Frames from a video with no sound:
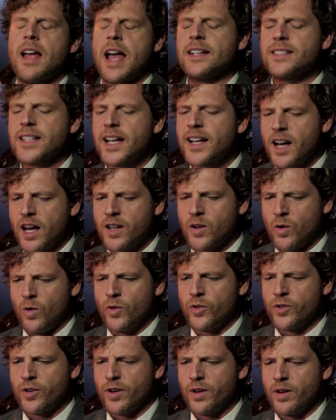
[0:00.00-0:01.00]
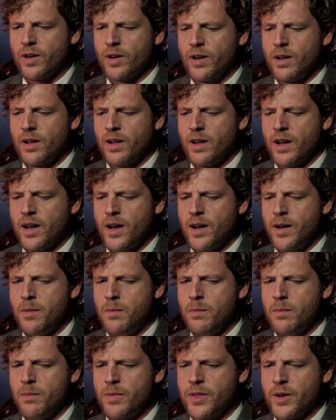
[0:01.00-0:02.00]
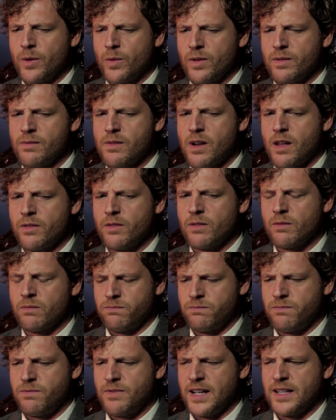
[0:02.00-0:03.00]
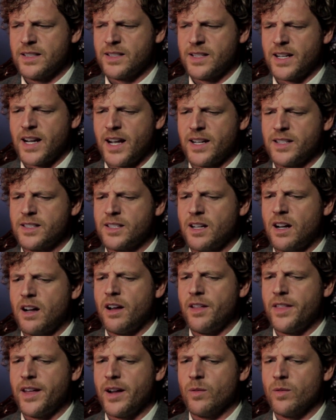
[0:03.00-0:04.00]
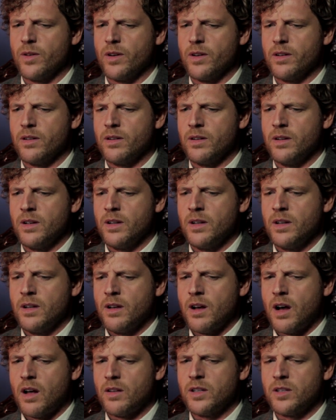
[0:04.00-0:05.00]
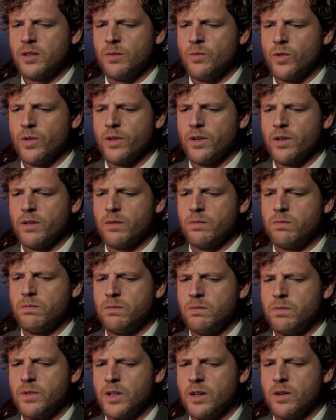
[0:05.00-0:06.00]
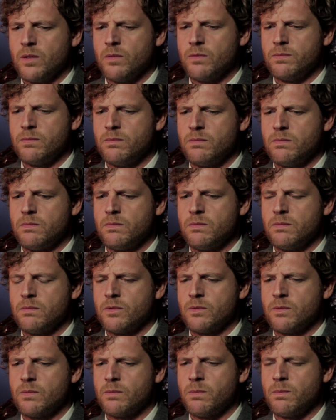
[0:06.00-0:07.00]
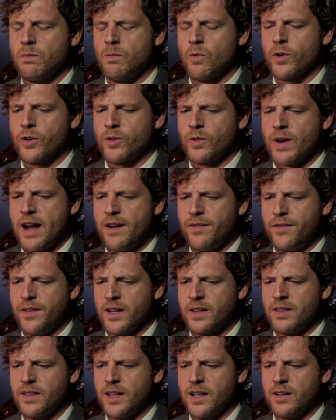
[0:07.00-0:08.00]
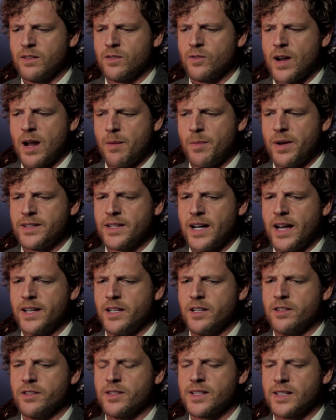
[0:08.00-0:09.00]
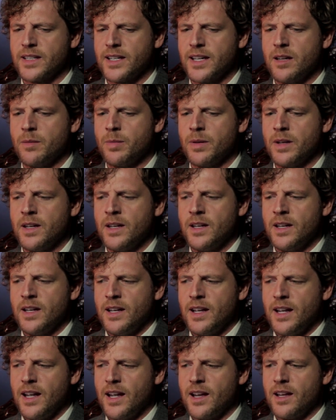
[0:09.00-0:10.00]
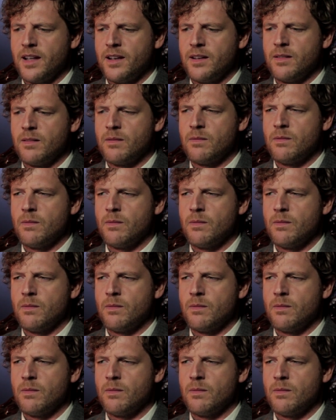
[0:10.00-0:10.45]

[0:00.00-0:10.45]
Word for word: As I got older, um, there were other things that I saw that were a little more, you know, more graphic than grandma died in her sleep. And